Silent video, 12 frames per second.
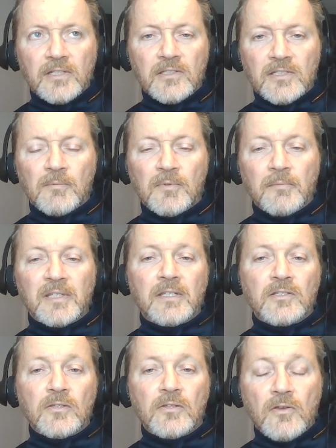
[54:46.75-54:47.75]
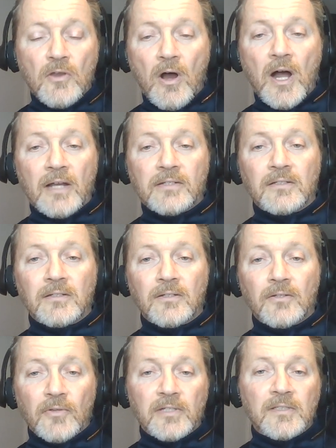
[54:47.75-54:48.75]
supplement that's not
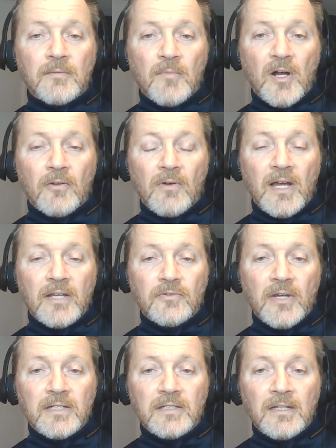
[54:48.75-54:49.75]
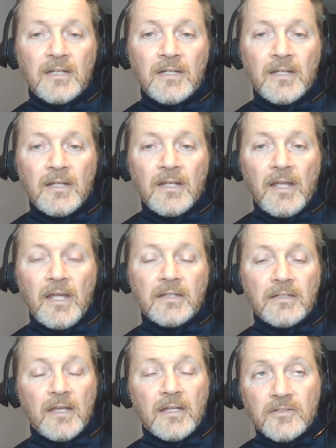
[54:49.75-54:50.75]
creatine monohydrate,
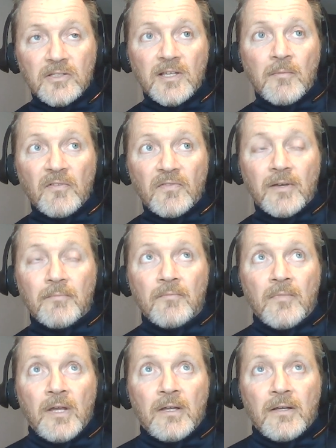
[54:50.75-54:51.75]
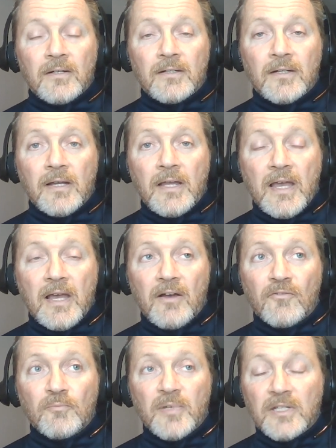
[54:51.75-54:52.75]
and and some of them uh,
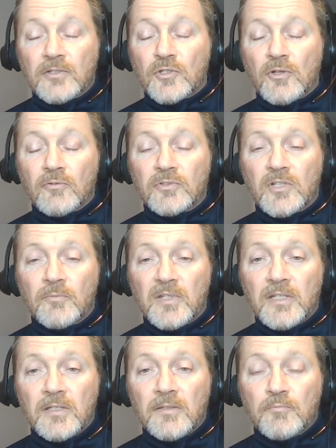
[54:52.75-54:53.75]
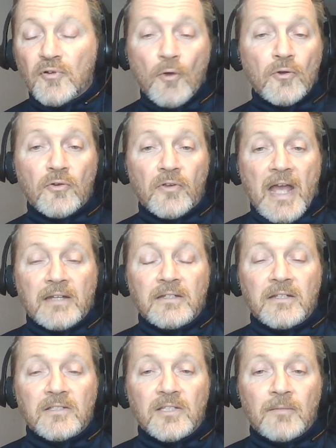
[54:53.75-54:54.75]
have been shown to be
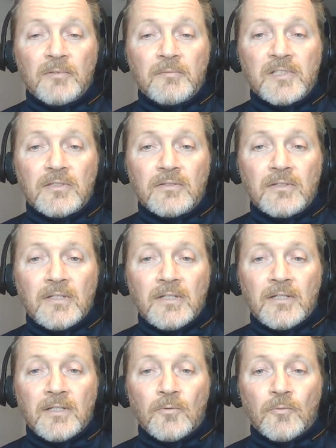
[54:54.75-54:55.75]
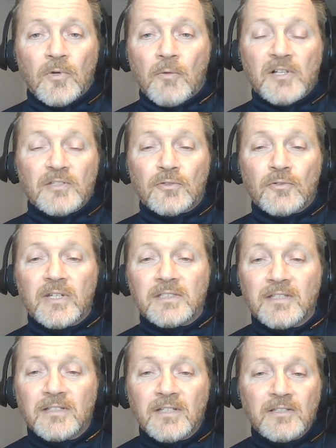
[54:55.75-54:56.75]
pro-creatine supplements, where muscle
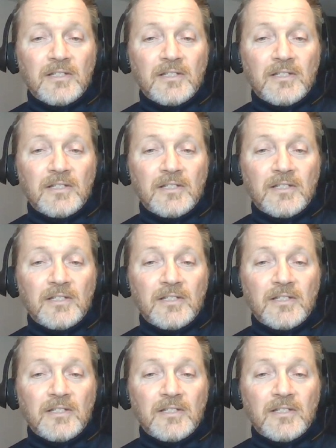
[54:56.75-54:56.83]
creatine doesn't